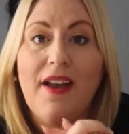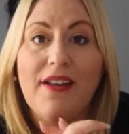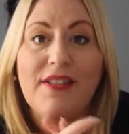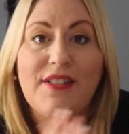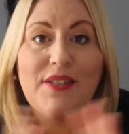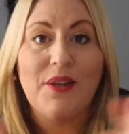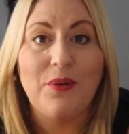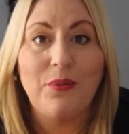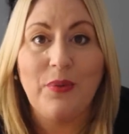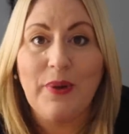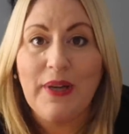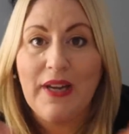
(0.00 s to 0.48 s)

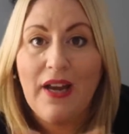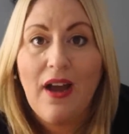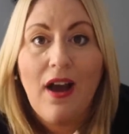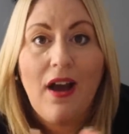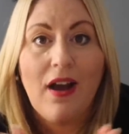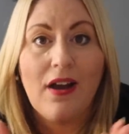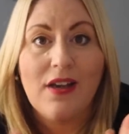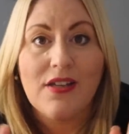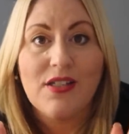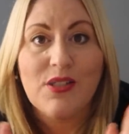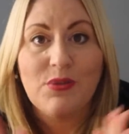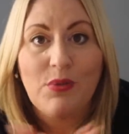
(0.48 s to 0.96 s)
So we
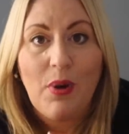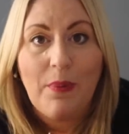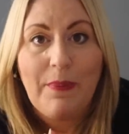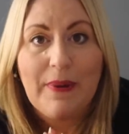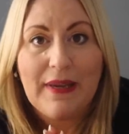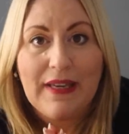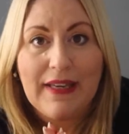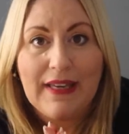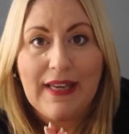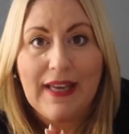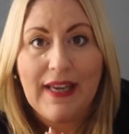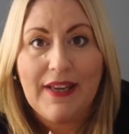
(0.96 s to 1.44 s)
are
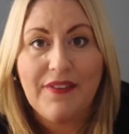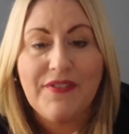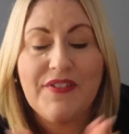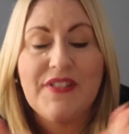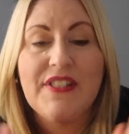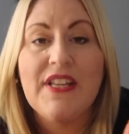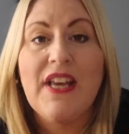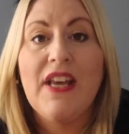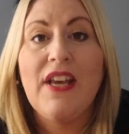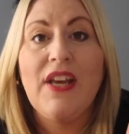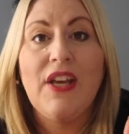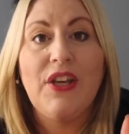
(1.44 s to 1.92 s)
swapping gifts.